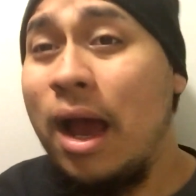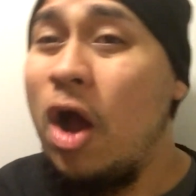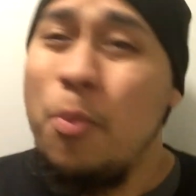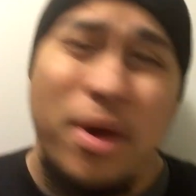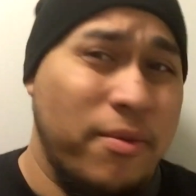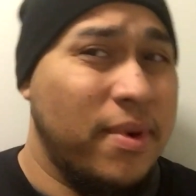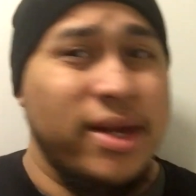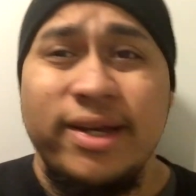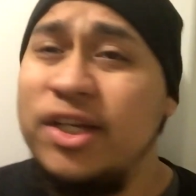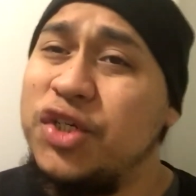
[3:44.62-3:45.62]
I hope
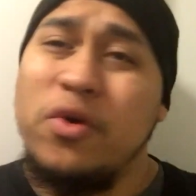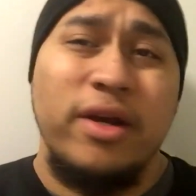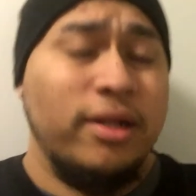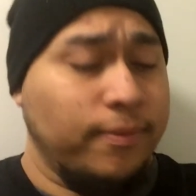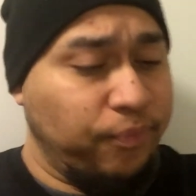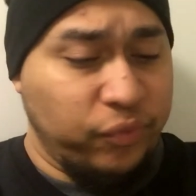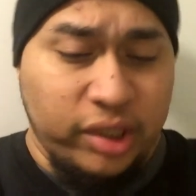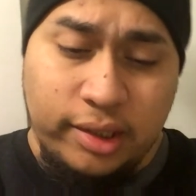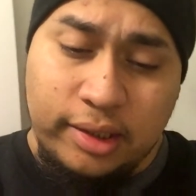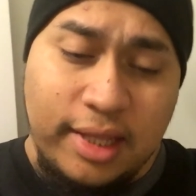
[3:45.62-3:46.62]
everybody enjoyed
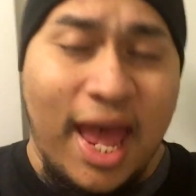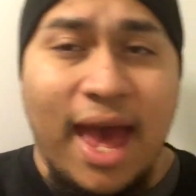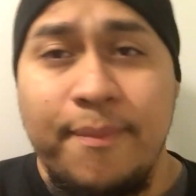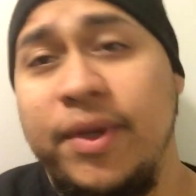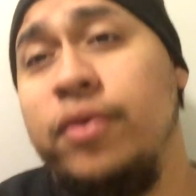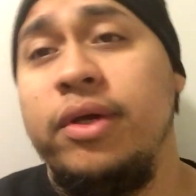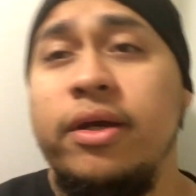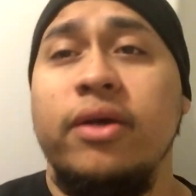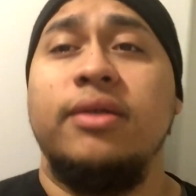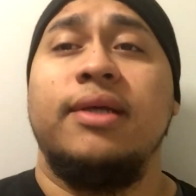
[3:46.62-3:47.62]
the Happy New
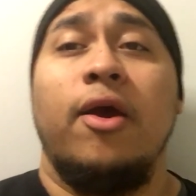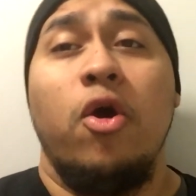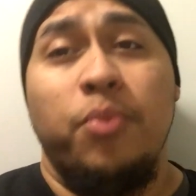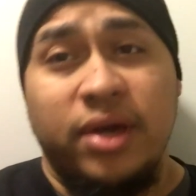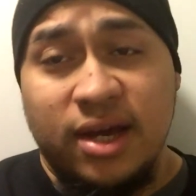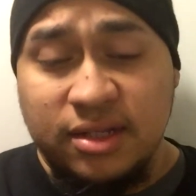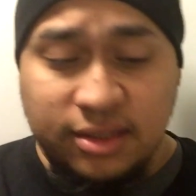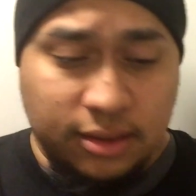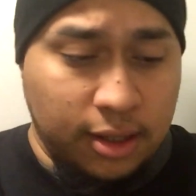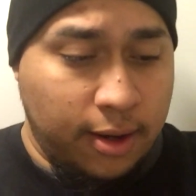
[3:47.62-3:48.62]
Year's. I hope you
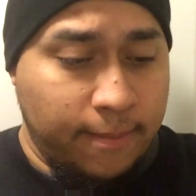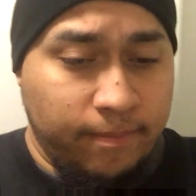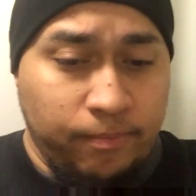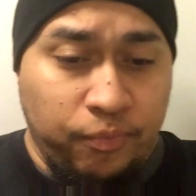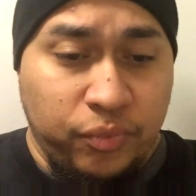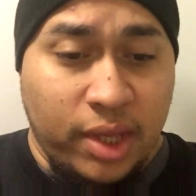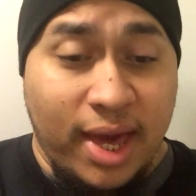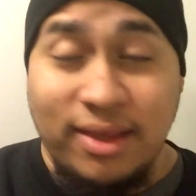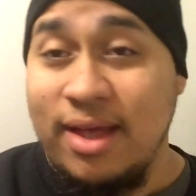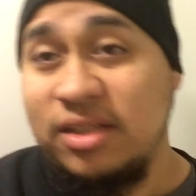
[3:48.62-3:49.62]
guys
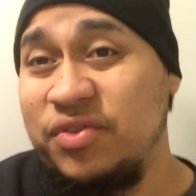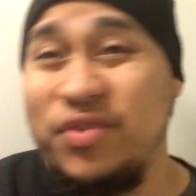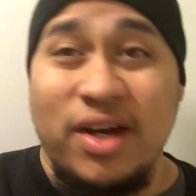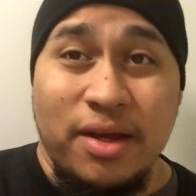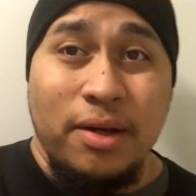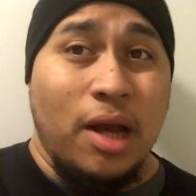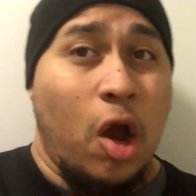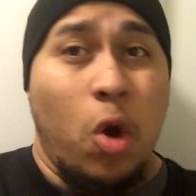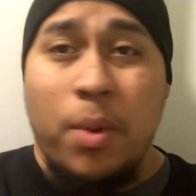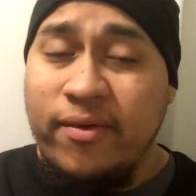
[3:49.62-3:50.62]
had lots of fun. I
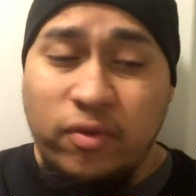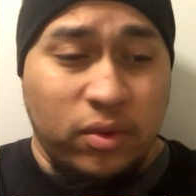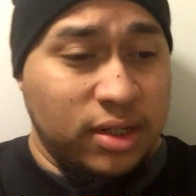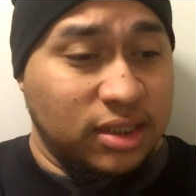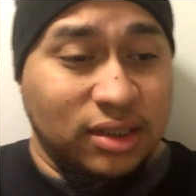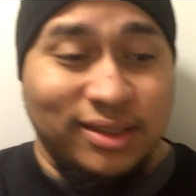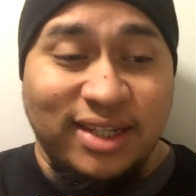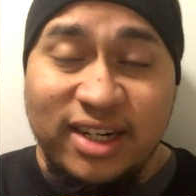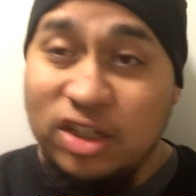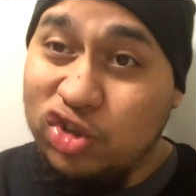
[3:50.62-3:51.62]
hope everyone
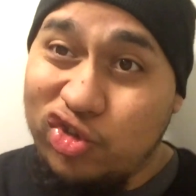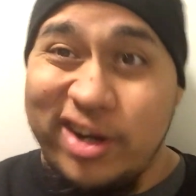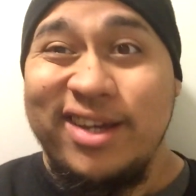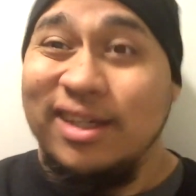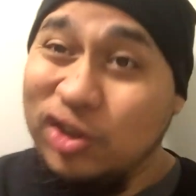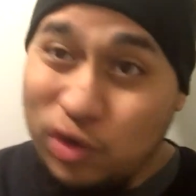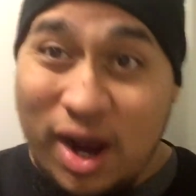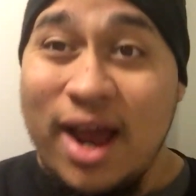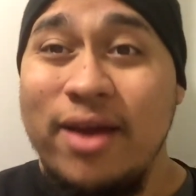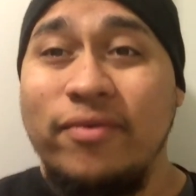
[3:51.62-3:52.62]
didn't drink and
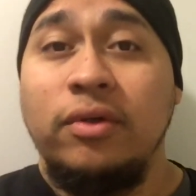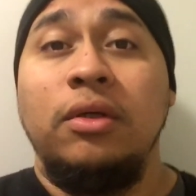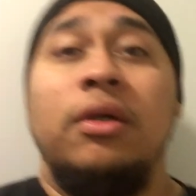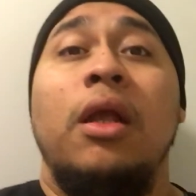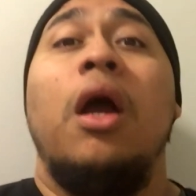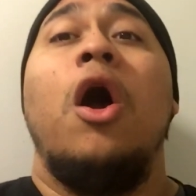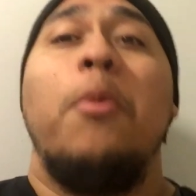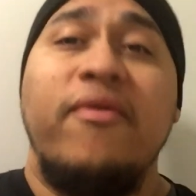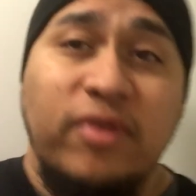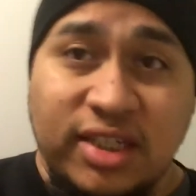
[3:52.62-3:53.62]
drive. Hope
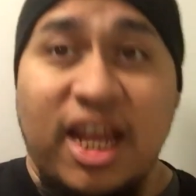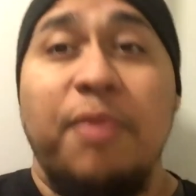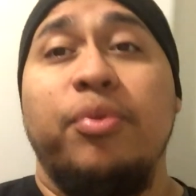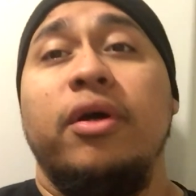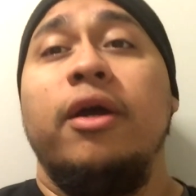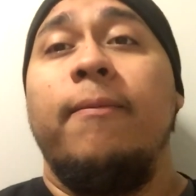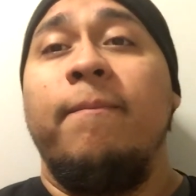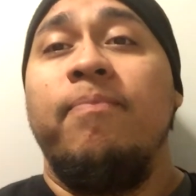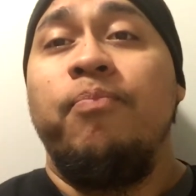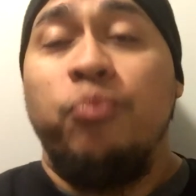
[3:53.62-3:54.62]
everyone stayed put
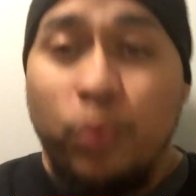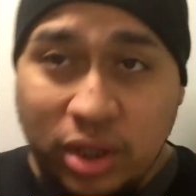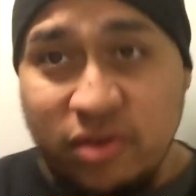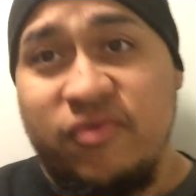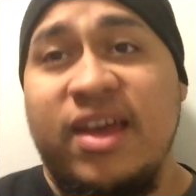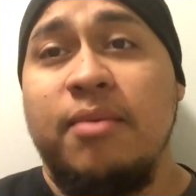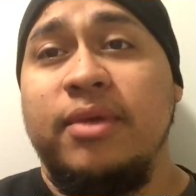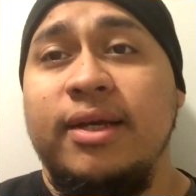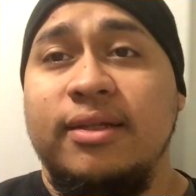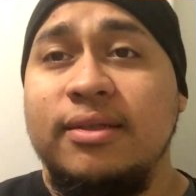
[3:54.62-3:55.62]
with their
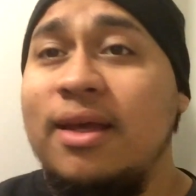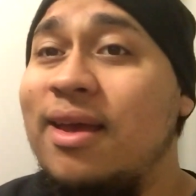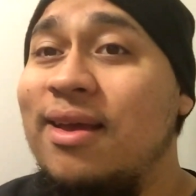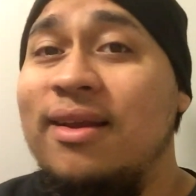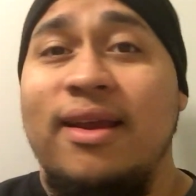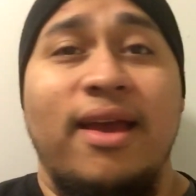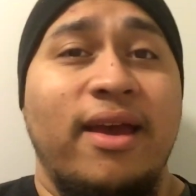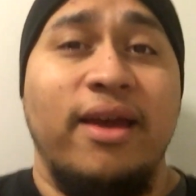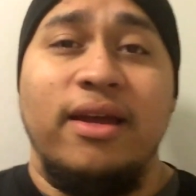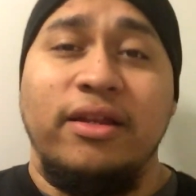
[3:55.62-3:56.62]
families
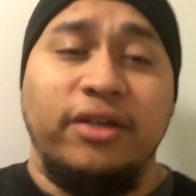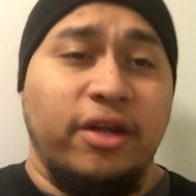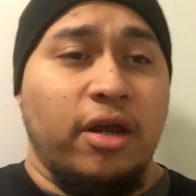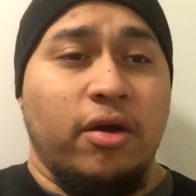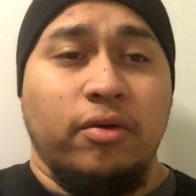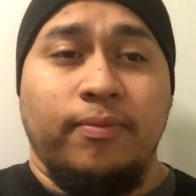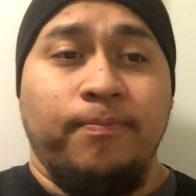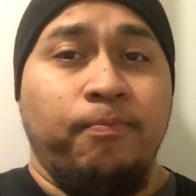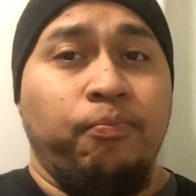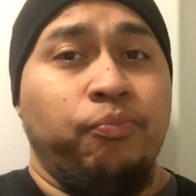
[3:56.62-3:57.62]
and, you know,
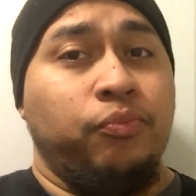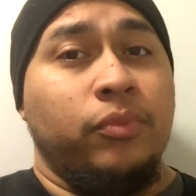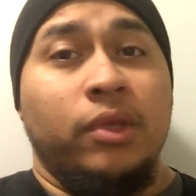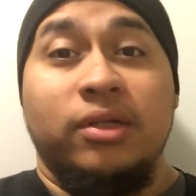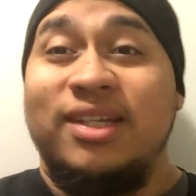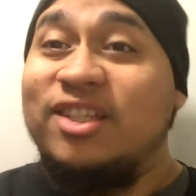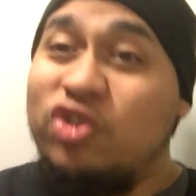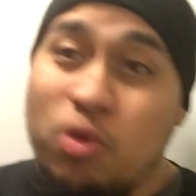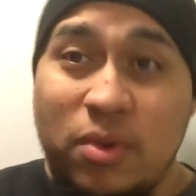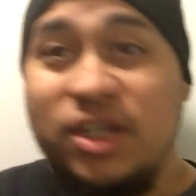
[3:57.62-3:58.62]
did
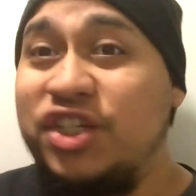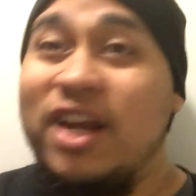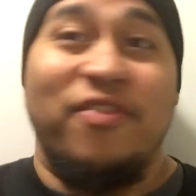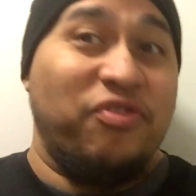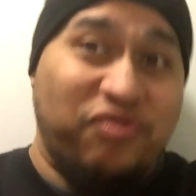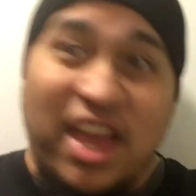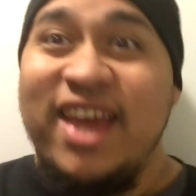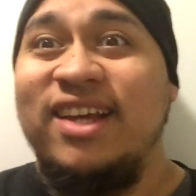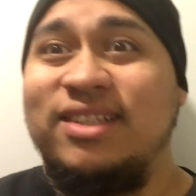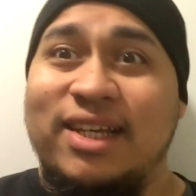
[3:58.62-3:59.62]
so much things,